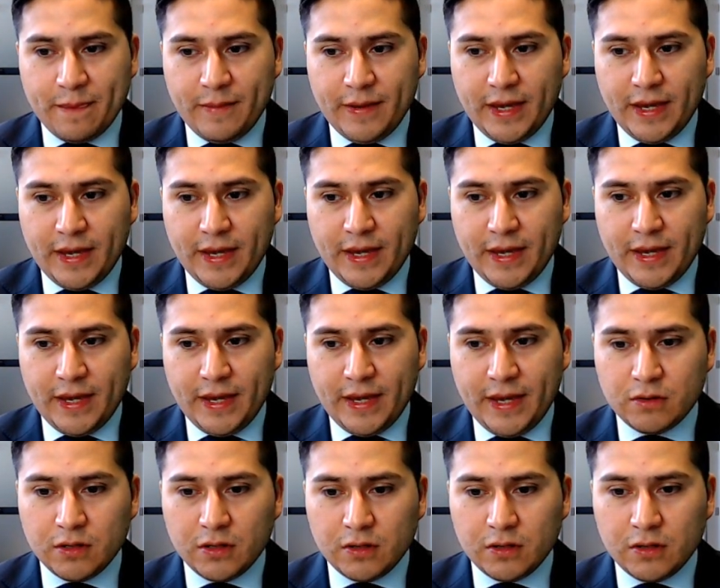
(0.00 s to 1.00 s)
and the
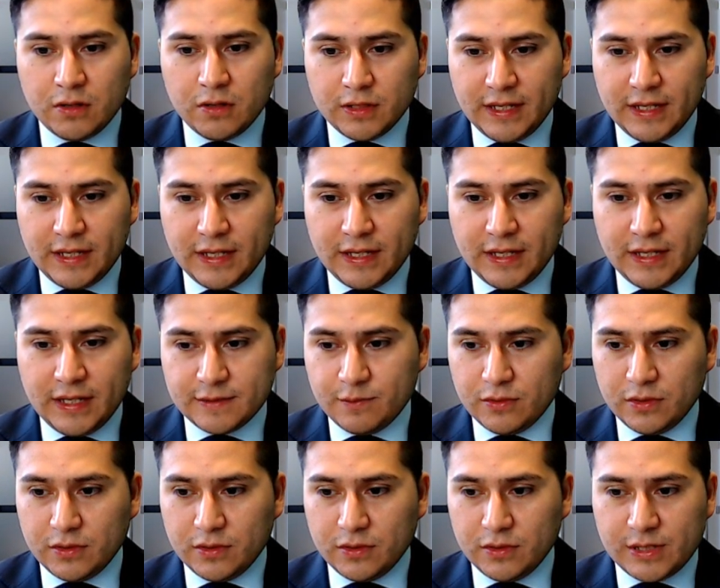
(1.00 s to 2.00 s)
crude oil is
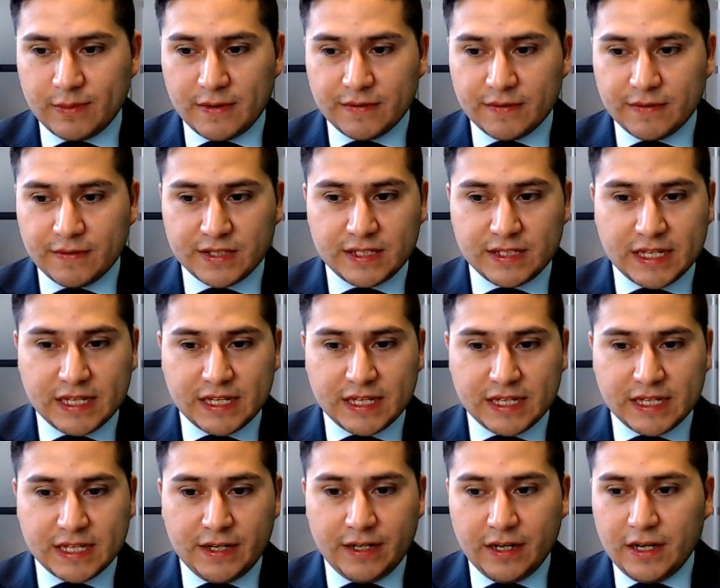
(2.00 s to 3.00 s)
bullish above
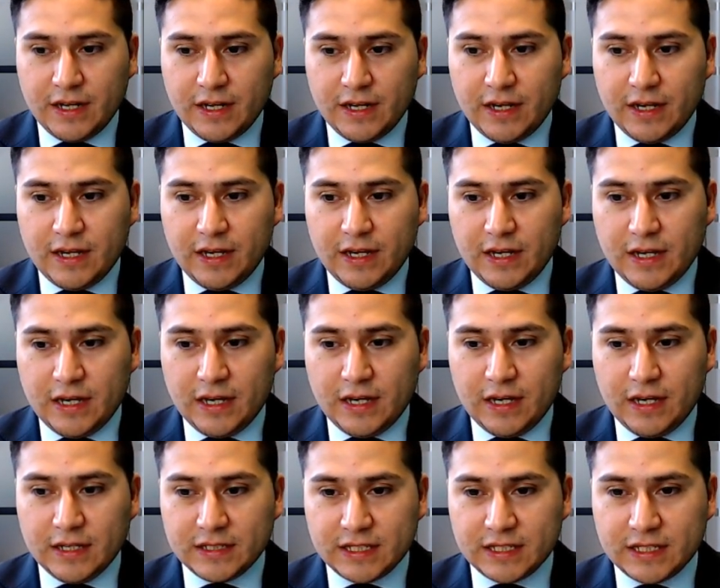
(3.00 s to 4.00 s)

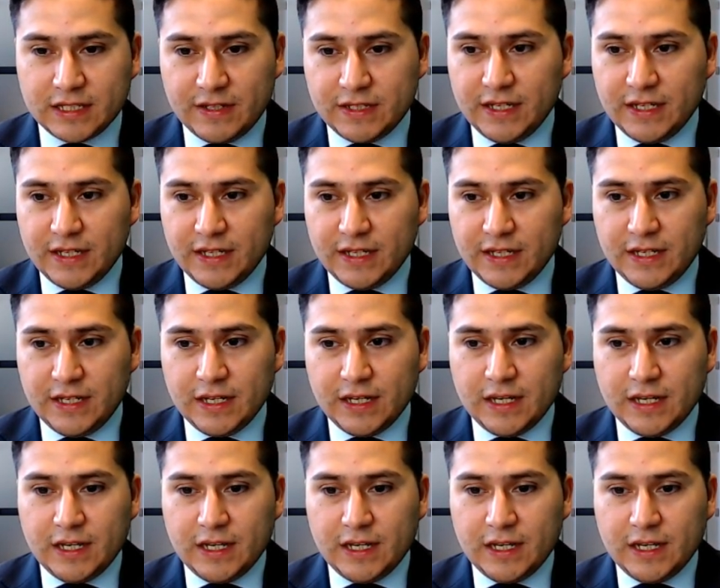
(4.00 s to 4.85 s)
67.70,